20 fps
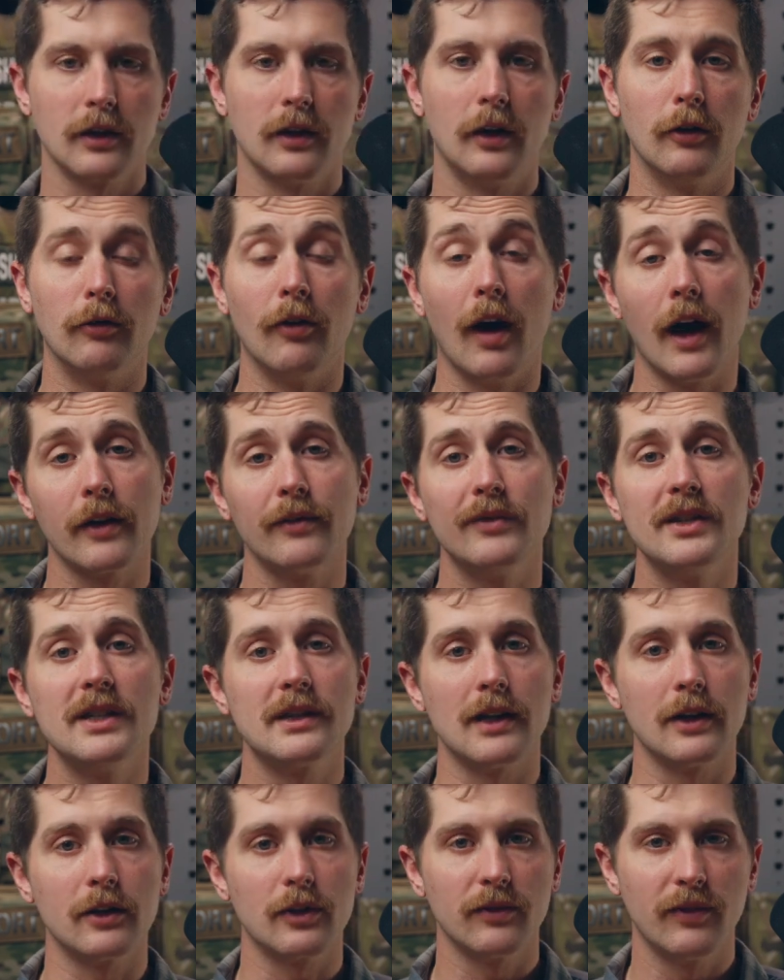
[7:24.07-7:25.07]
A lot of these
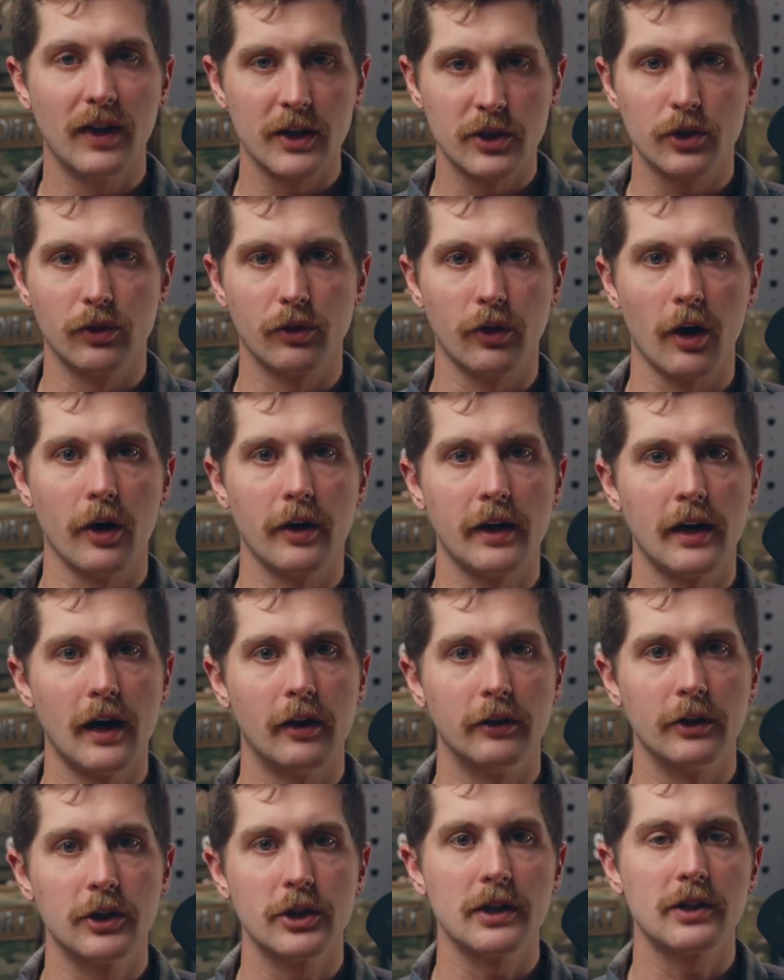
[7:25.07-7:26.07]
interventional
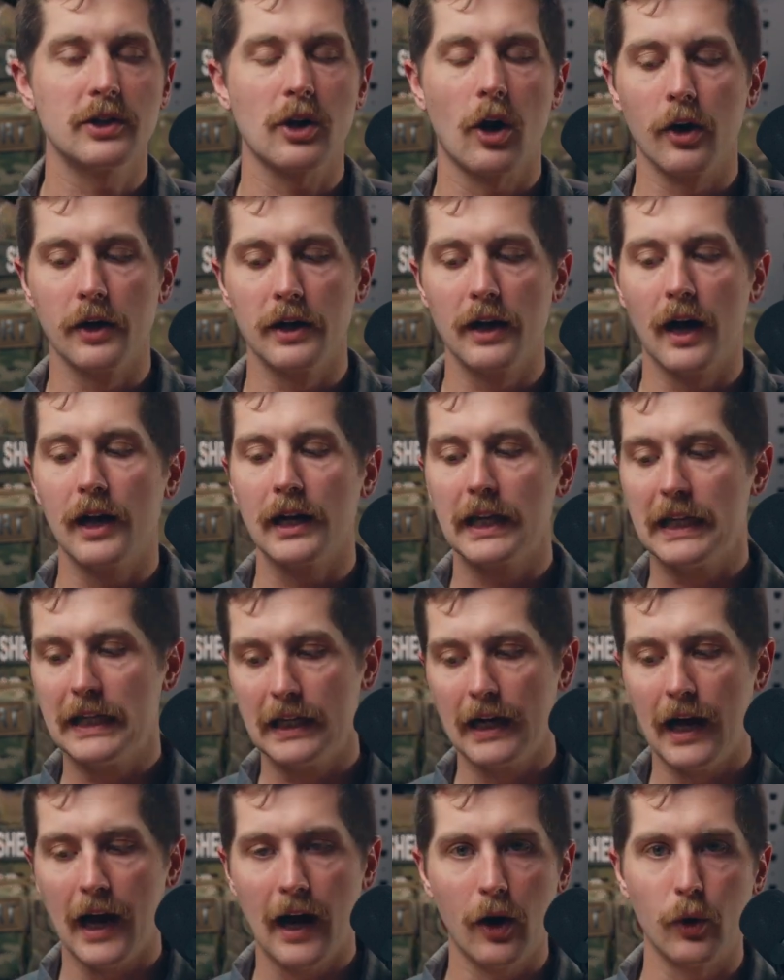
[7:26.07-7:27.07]
cardiologists are not
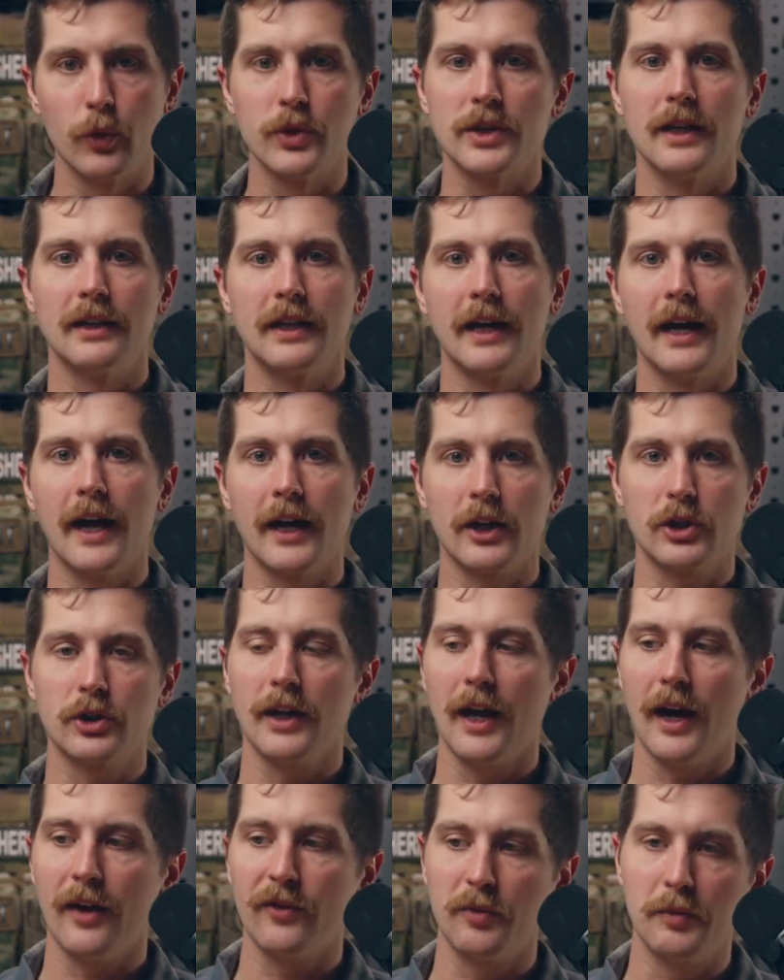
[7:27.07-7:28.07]
in-house, and they actually
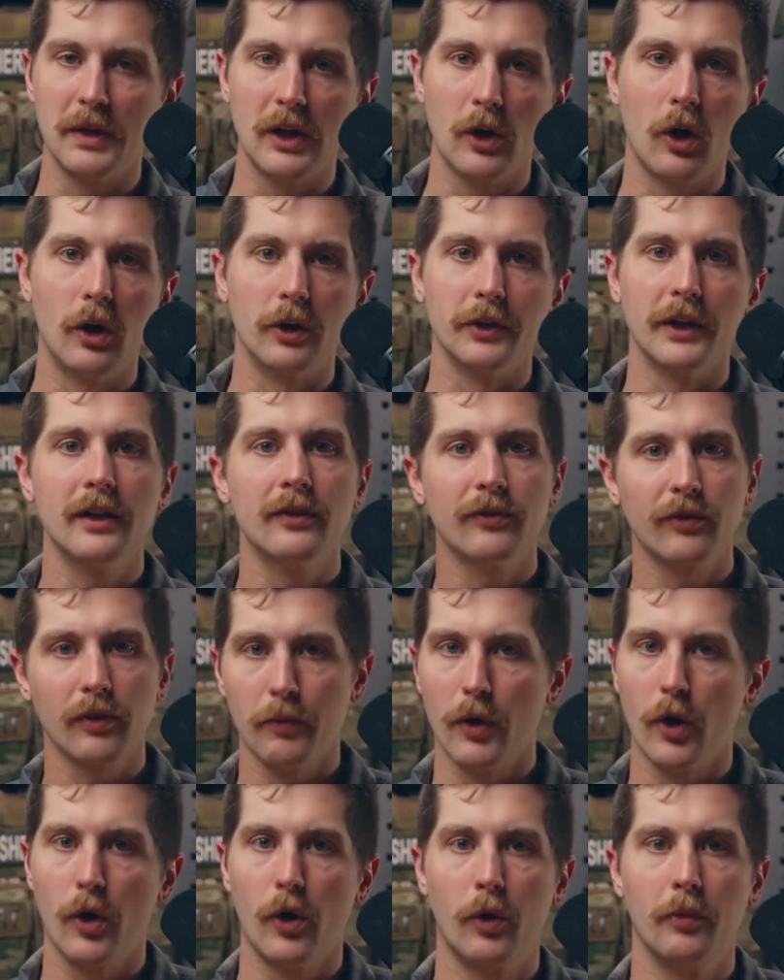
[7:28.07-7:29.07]
have to be called in from
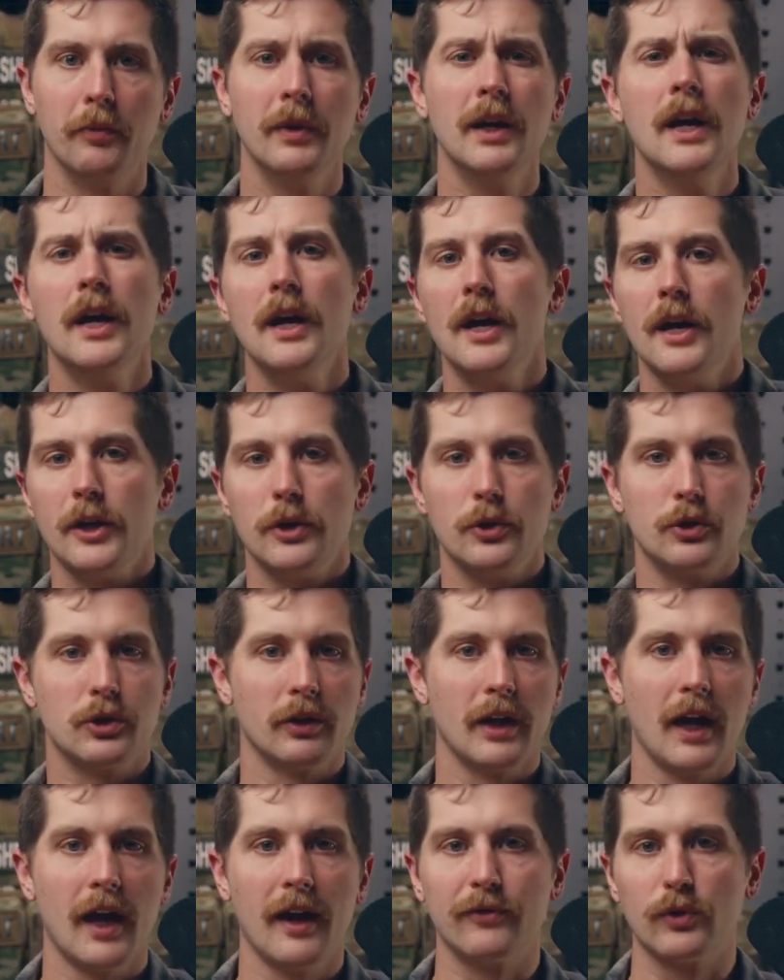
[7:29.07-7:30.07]
home,
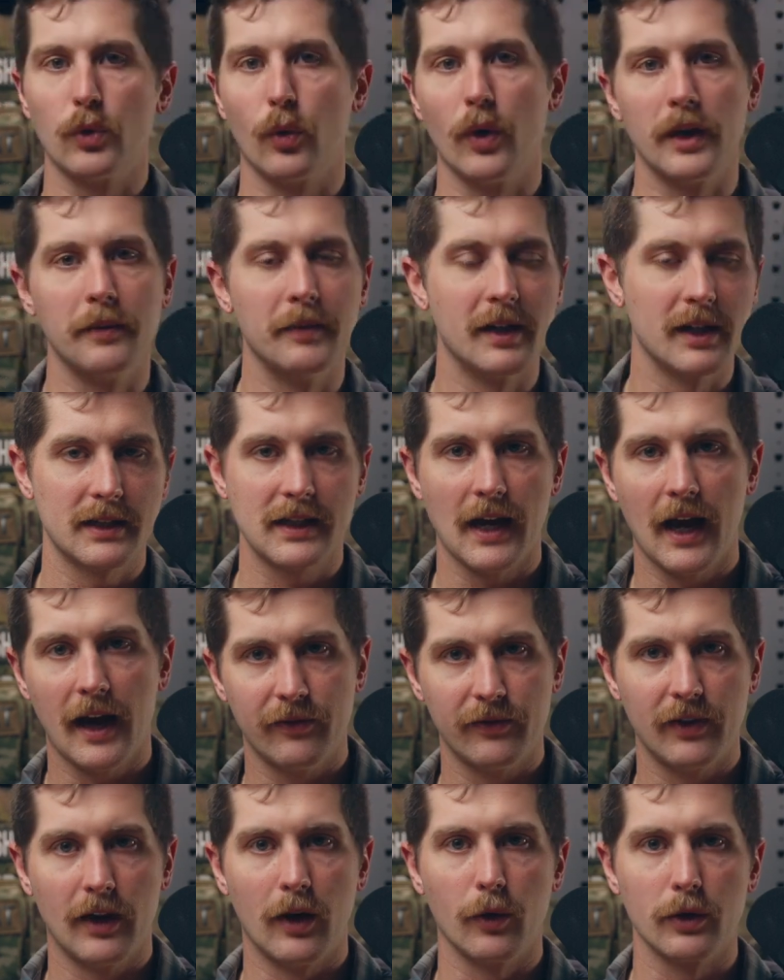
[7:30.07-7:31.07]
usually have 20 minutes to
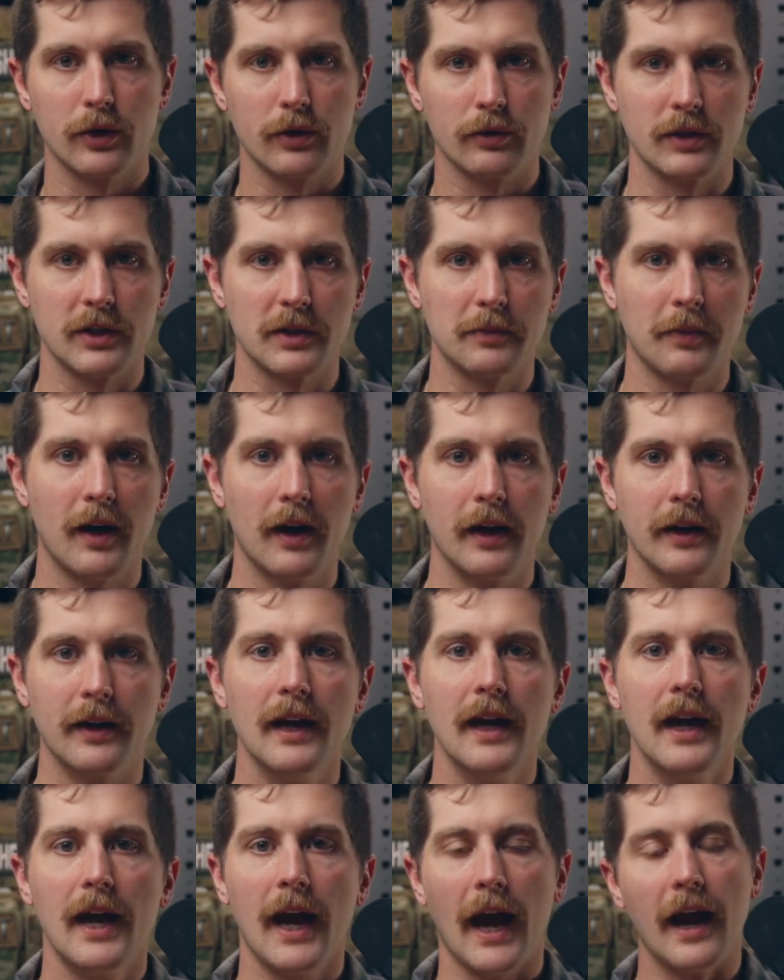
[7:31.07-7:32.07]
half an hour to respond,
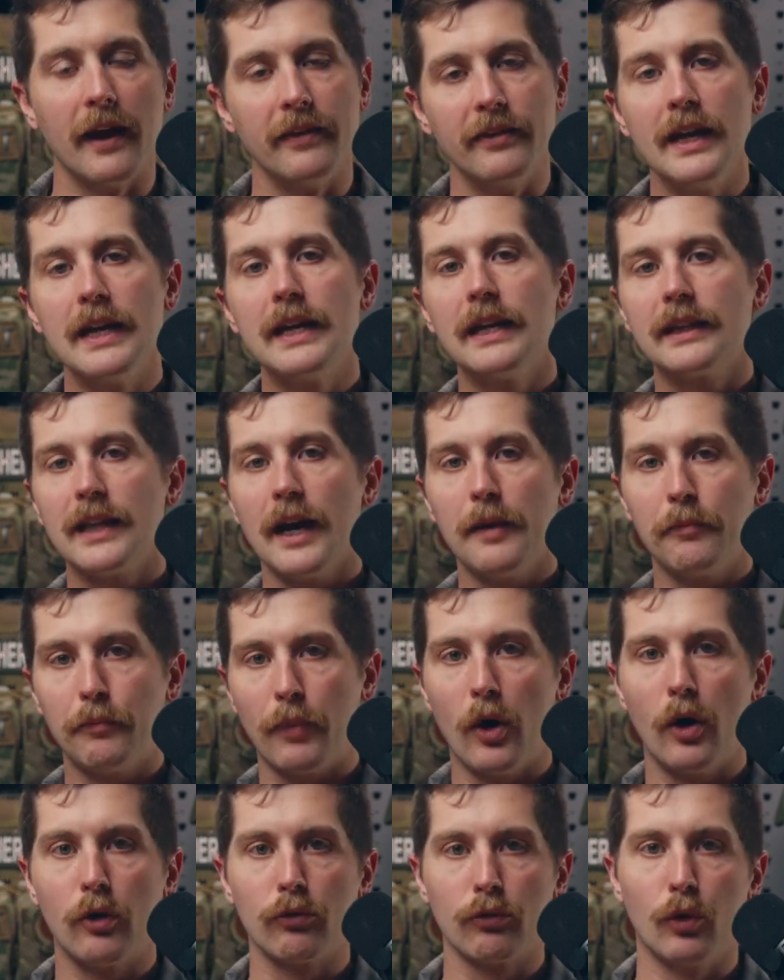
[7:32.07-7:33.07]
and they get that
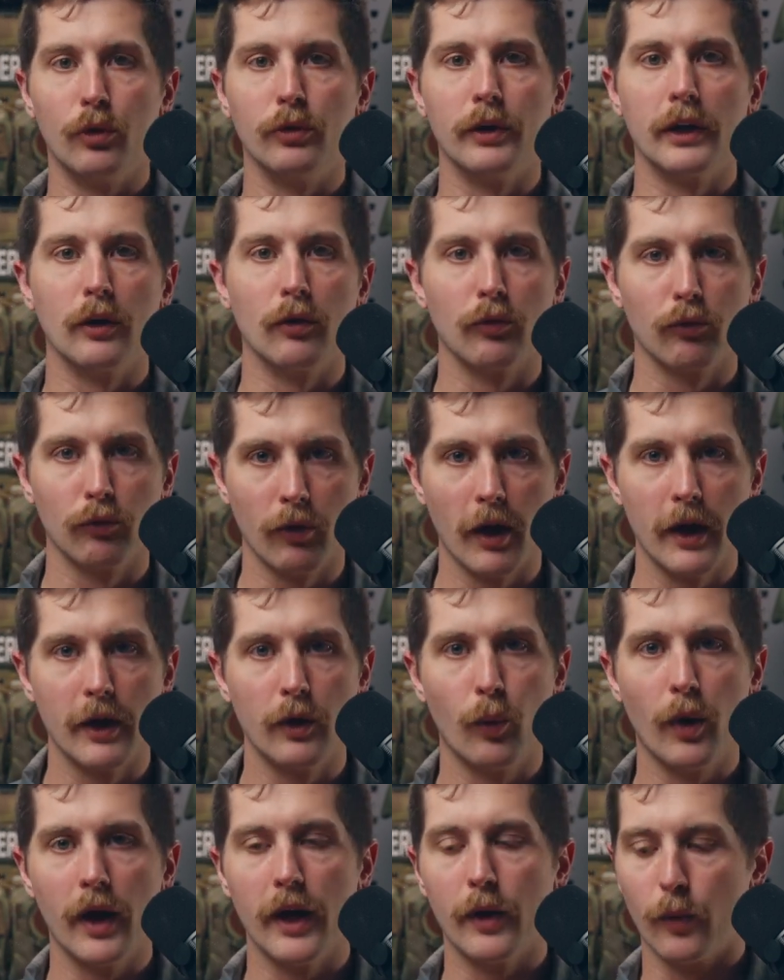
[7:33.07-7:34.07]
ball rolling right away.